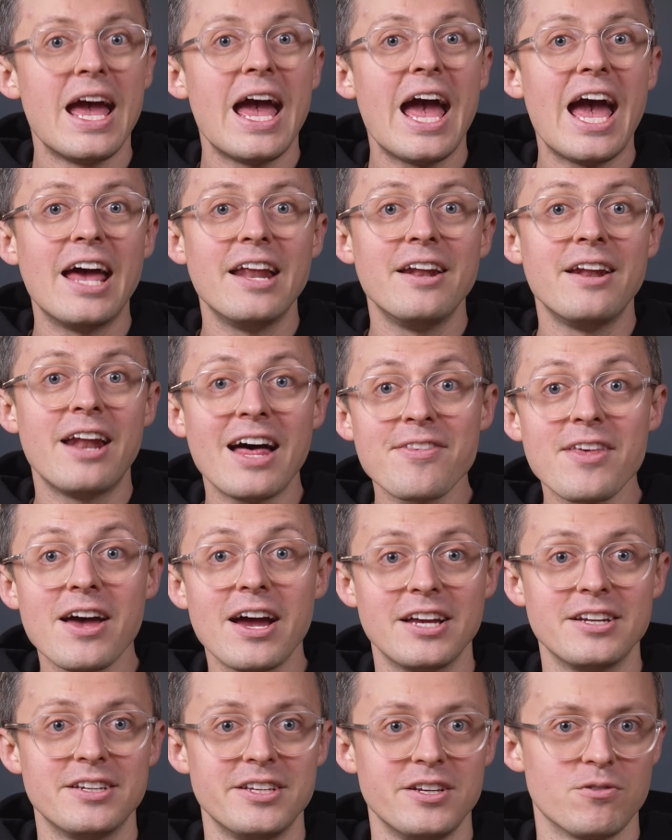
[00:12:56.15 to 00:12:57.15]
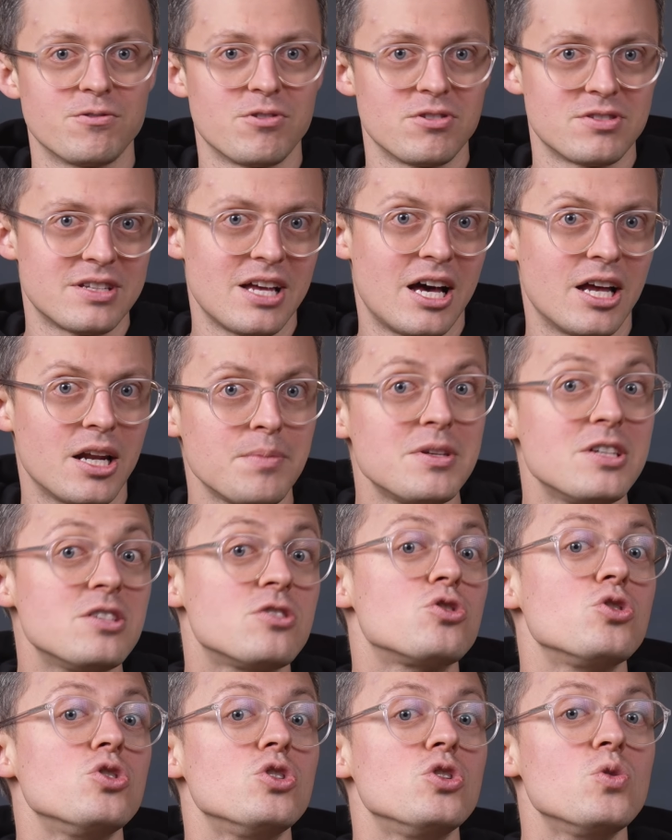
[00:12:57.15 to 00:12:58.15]
Another idea of the startup is
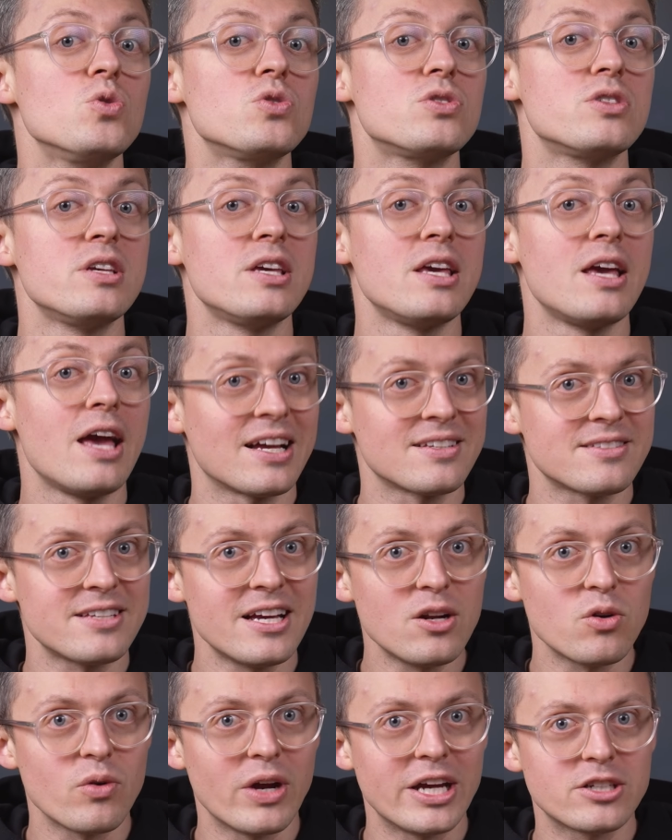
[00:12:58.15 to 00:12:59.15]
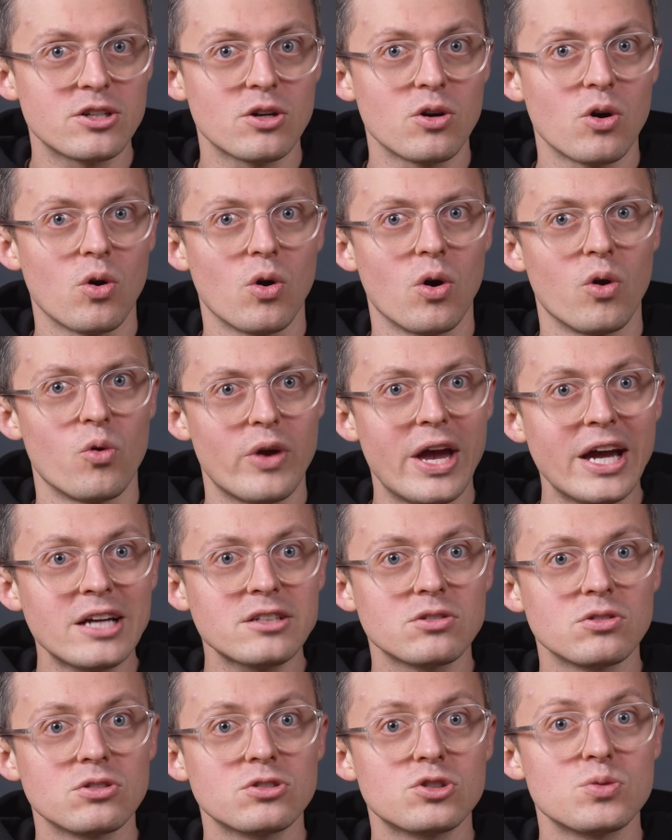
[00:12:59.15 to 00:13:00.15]
to use the accelerator or
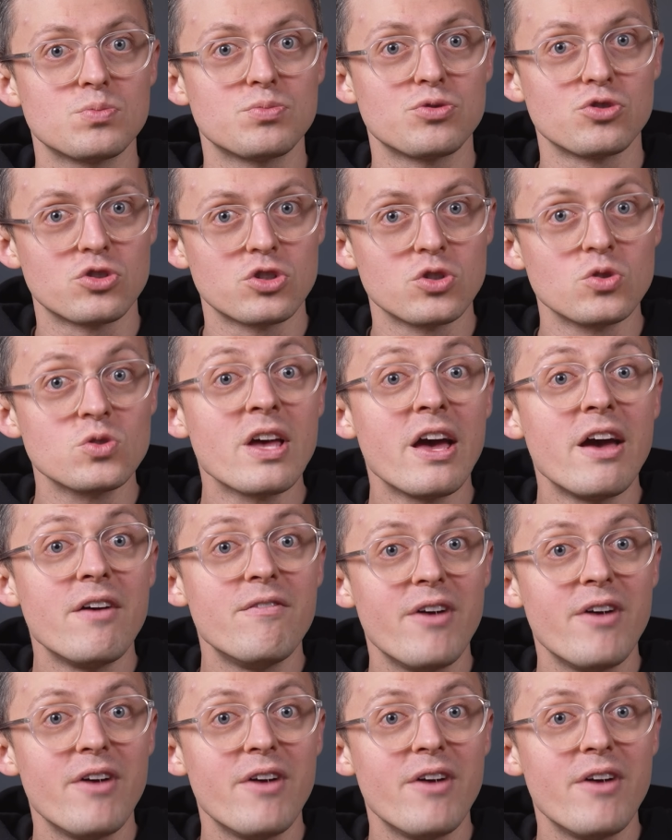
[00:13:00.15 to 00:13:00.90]
reactor to produce